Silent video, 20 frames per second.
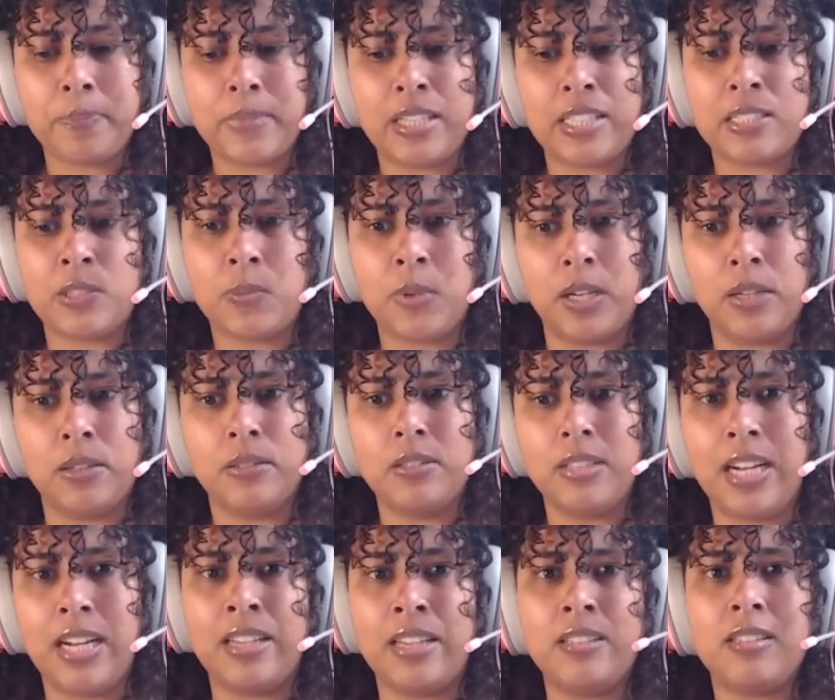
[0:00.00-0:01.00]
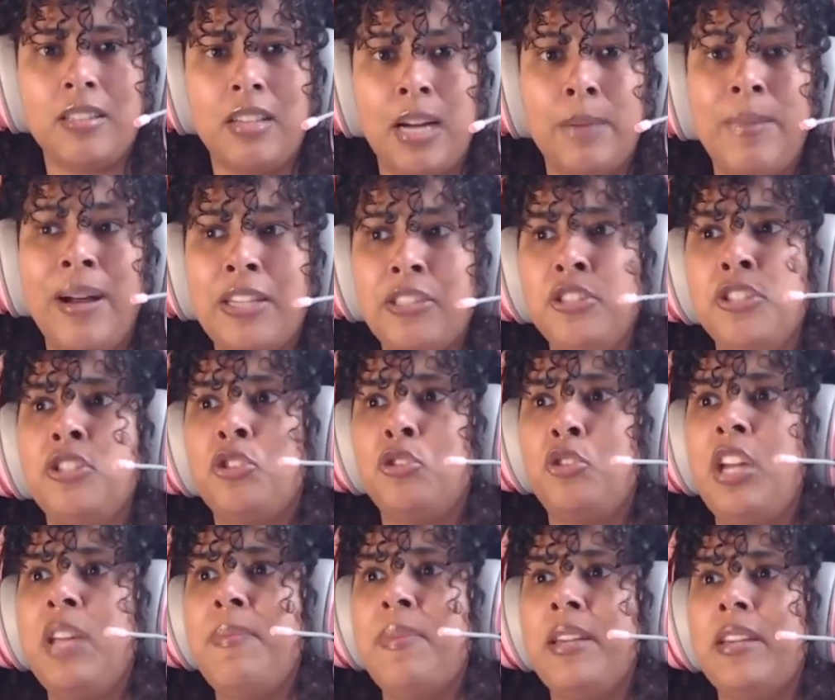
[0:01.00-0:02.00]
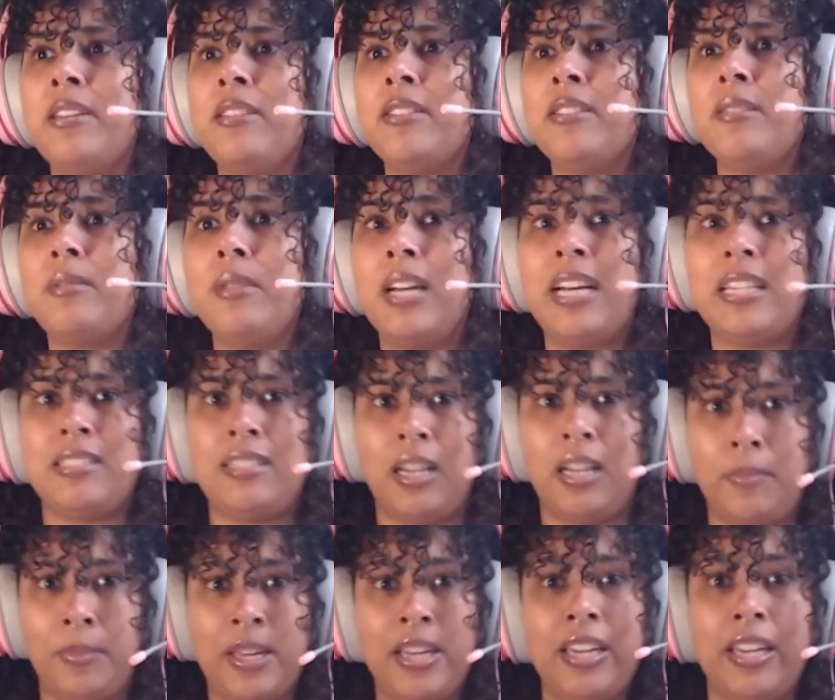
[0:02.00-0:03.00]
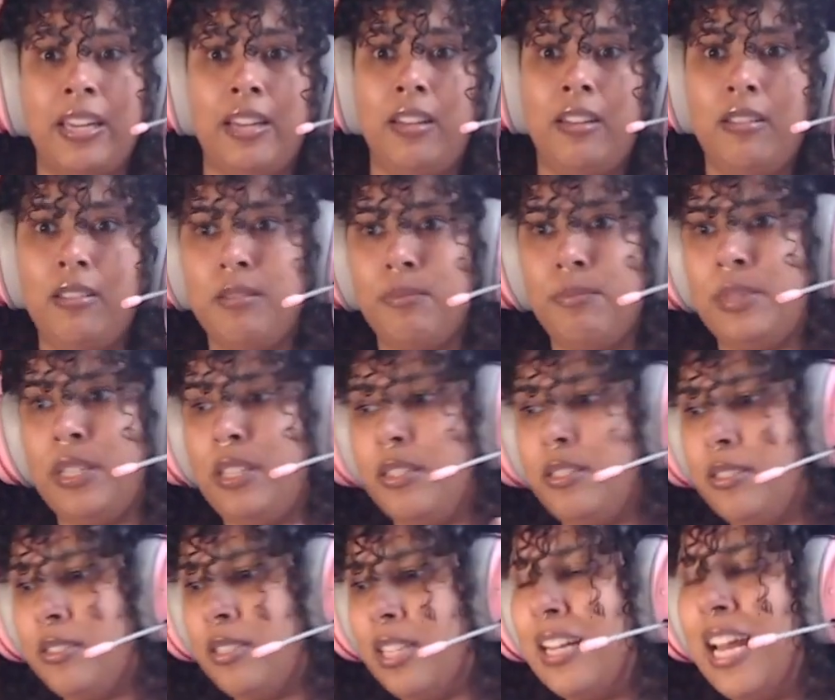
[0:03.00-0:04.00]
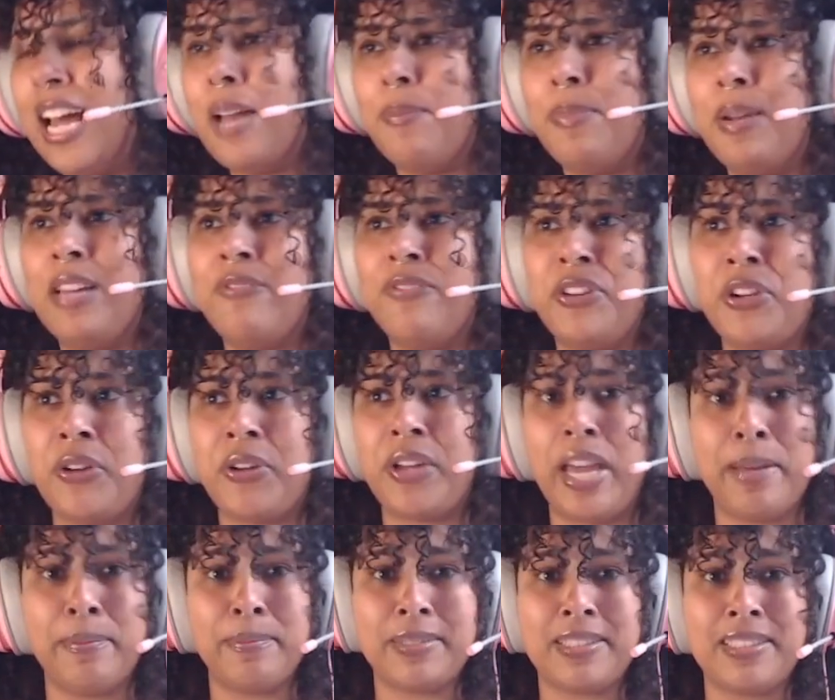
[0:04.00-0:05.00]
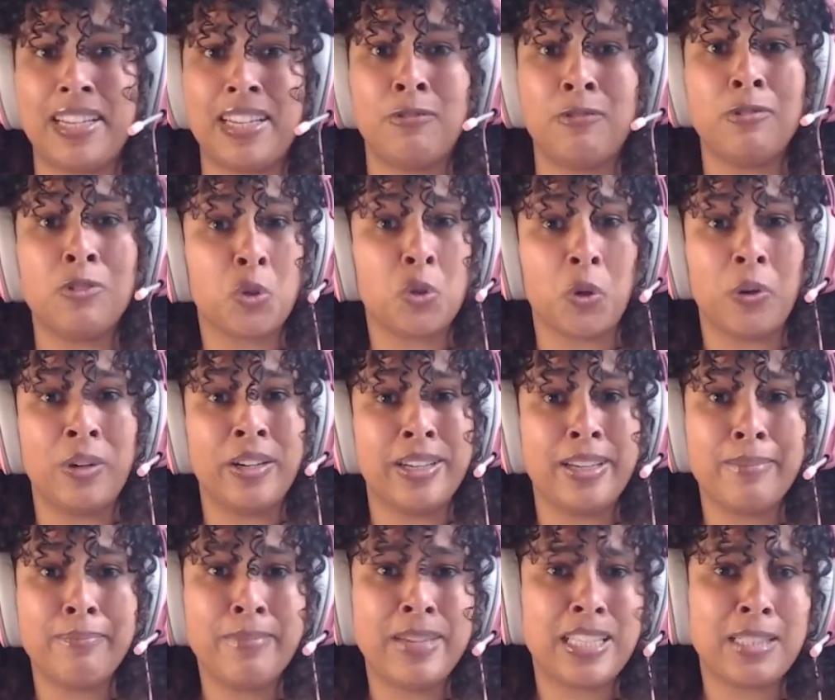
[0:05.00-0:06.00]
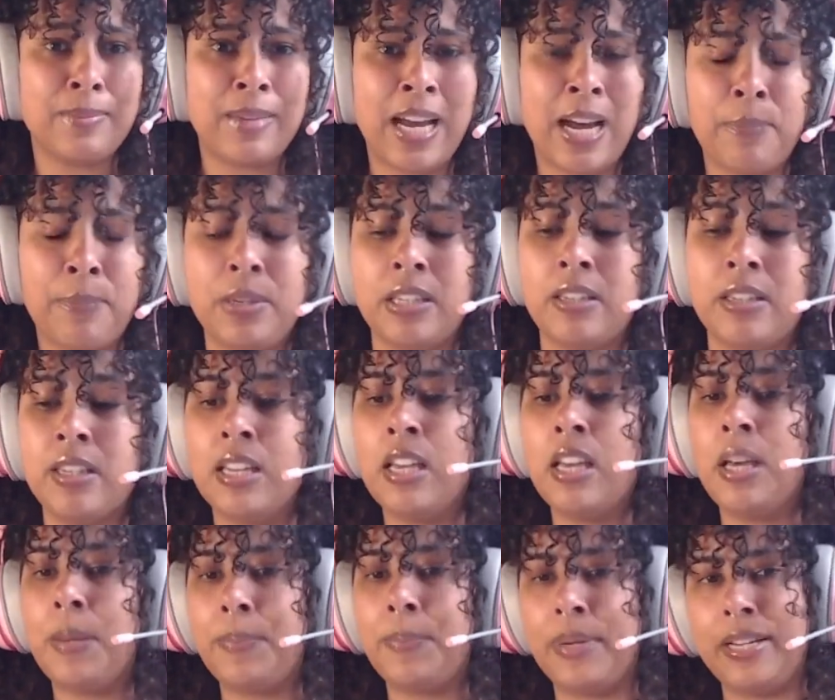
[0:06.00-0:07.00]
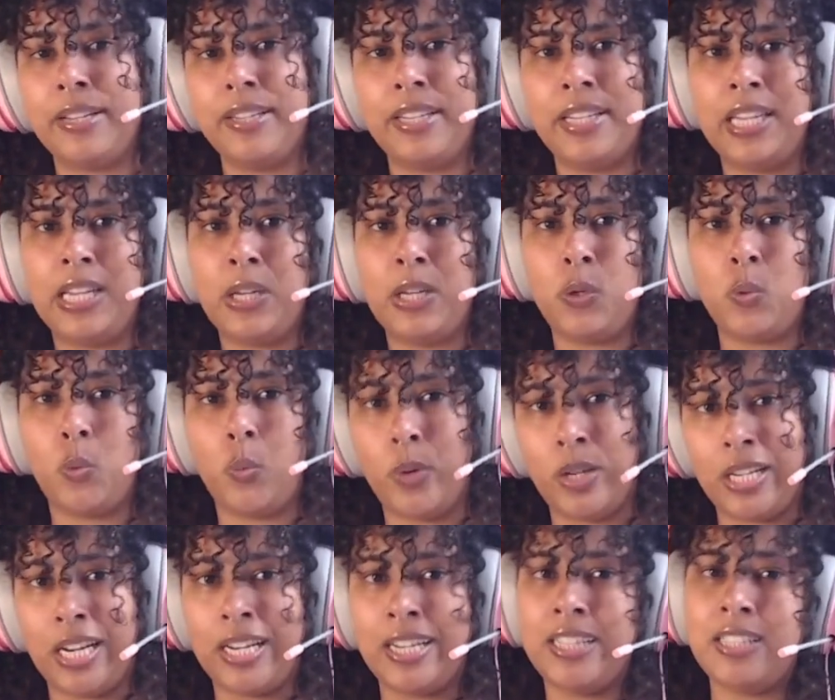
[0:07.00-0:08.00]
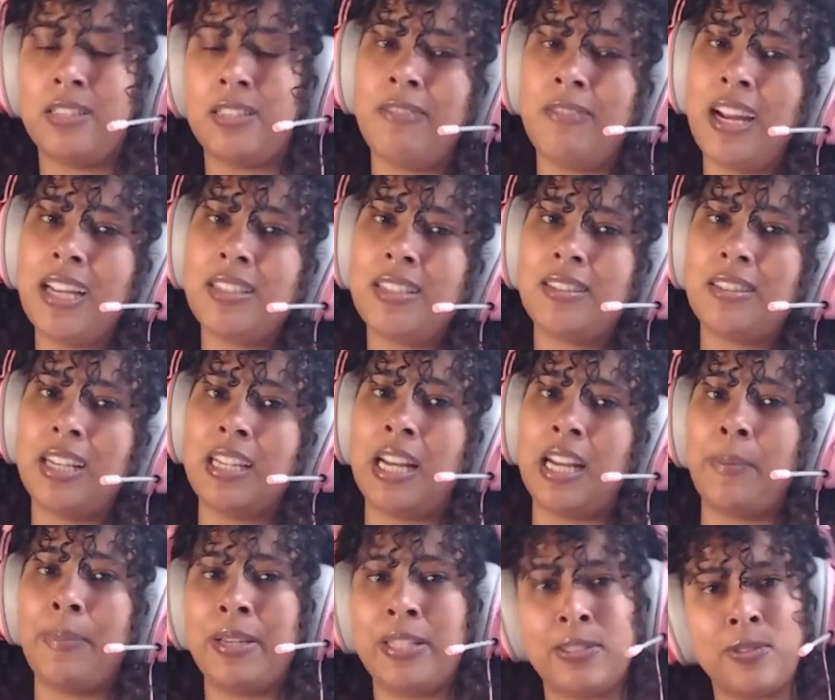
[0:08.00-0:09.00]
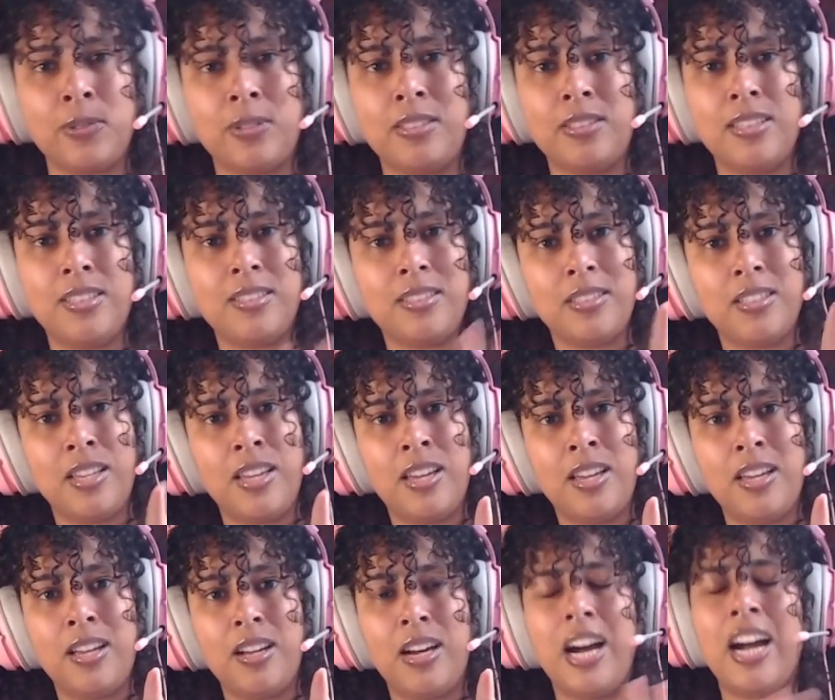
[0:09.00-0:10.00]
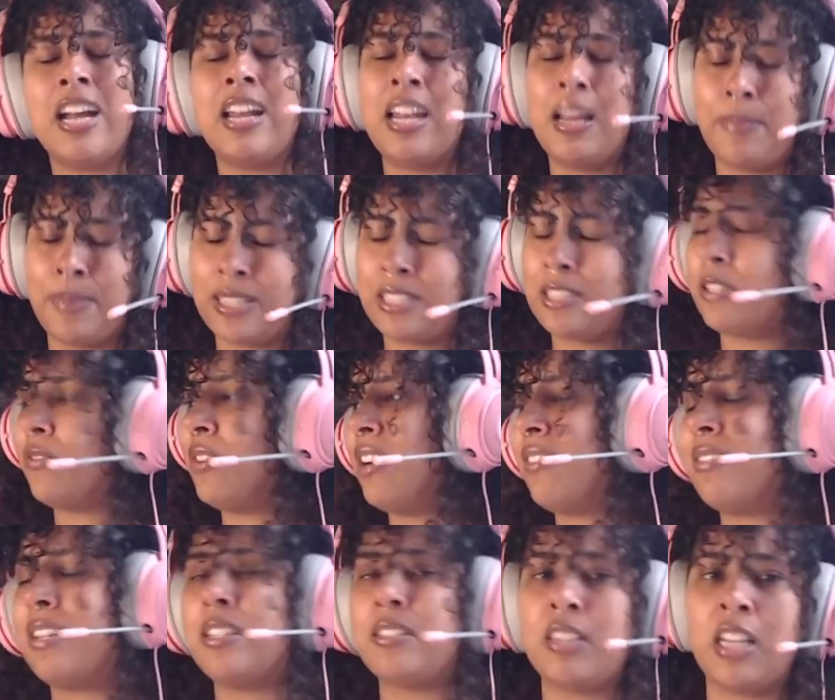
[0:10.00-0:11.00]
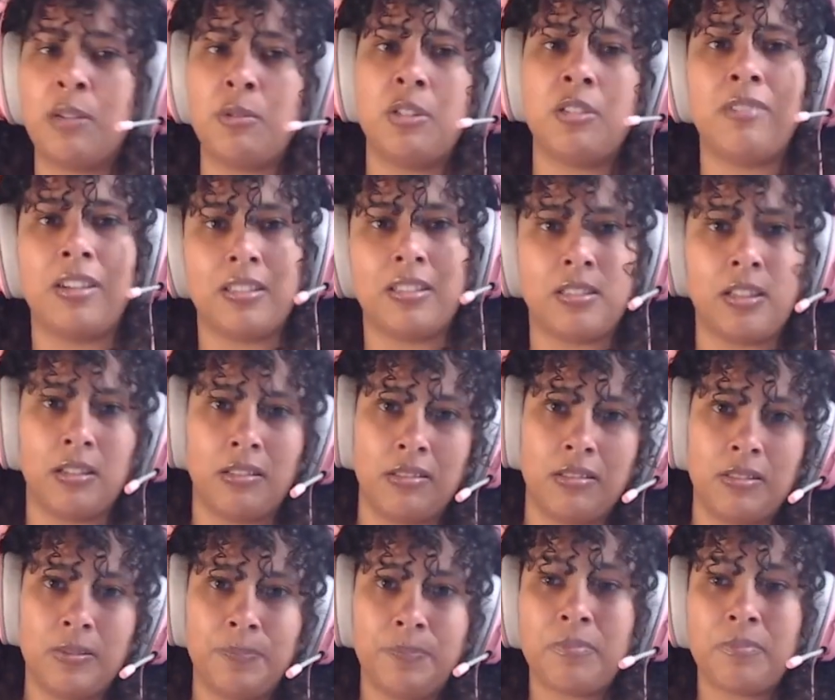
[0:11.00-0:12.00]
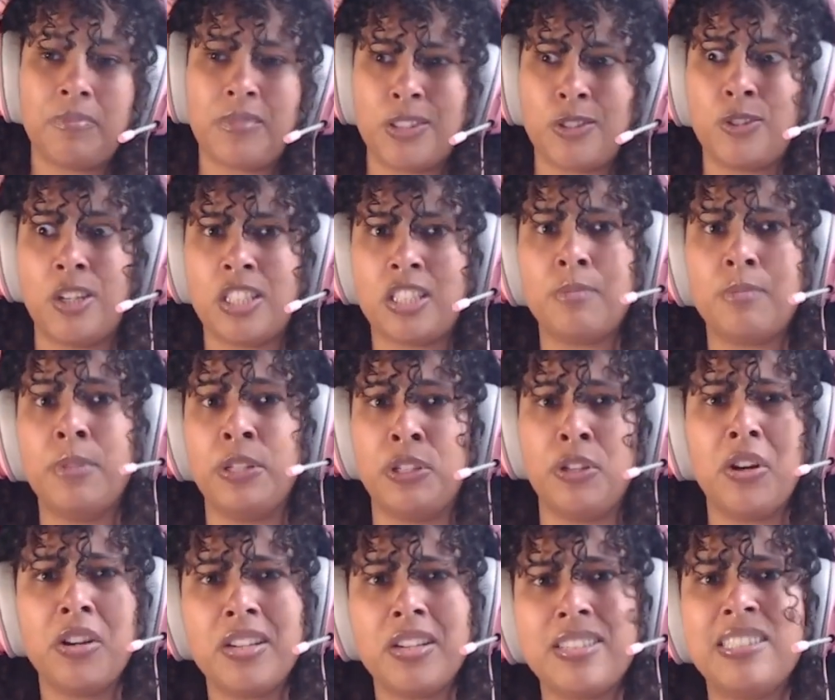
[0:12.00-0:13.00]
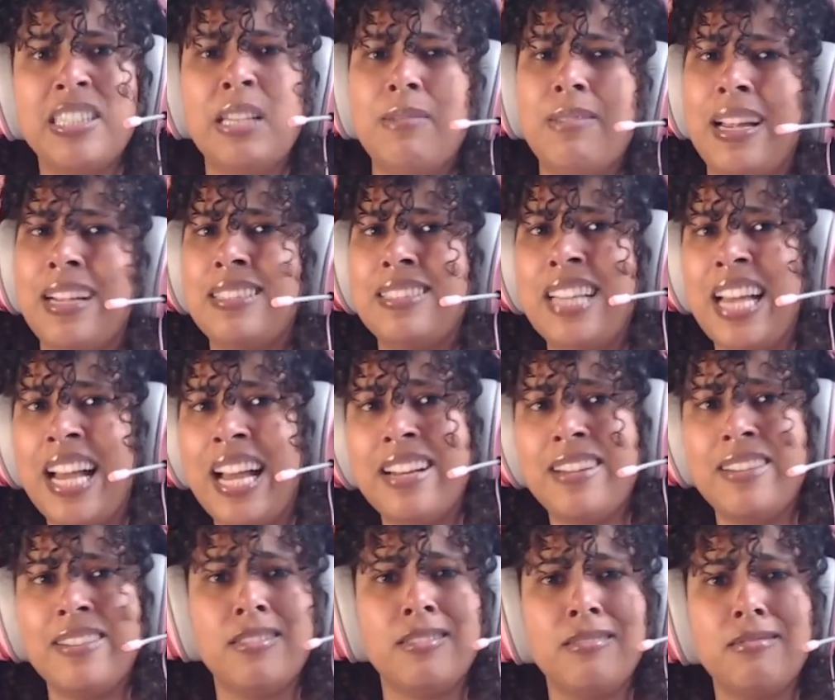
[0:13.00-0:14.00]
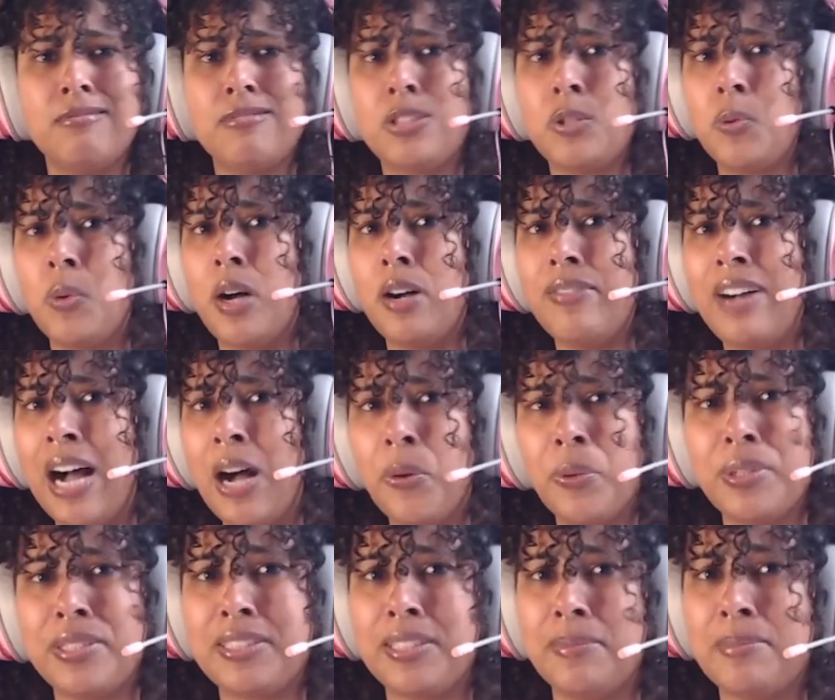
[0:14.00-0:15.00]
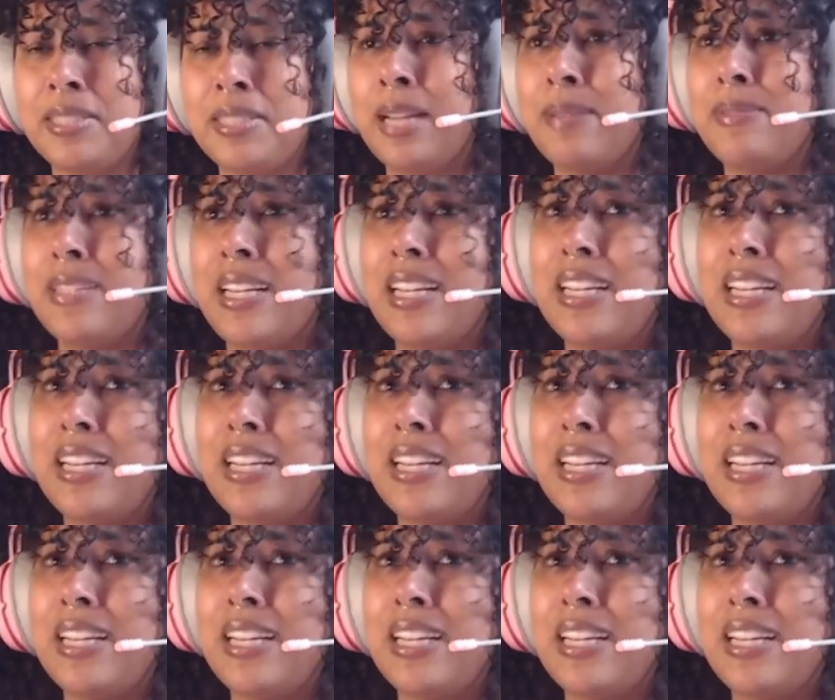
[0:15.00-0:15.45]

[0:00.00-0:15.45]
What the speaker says: as well. And I'm actually streaming as I'm here because I like playing video games, and drawing makes me happy. But when I need to rest and I'm exhausted, I let myself have that time to rest. And trust me, you're going to sleep like 10, 12 hours sometimes. I